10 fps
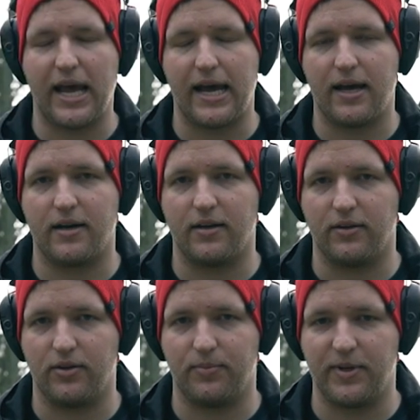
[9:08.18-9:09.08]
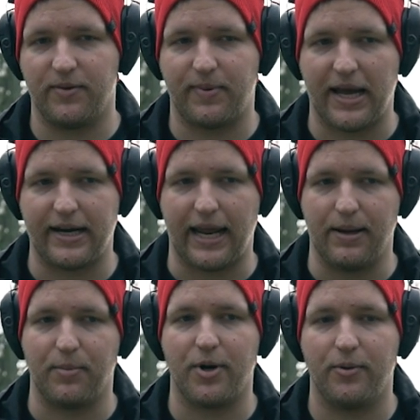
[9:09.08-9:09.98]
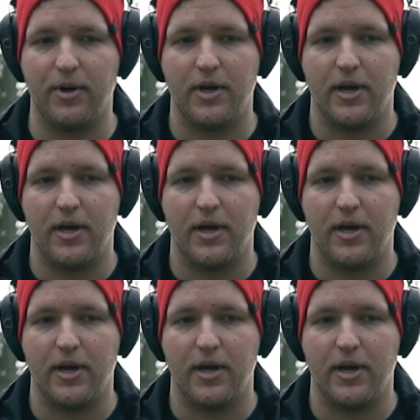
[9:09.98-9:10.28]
had a little bit of bad ammo,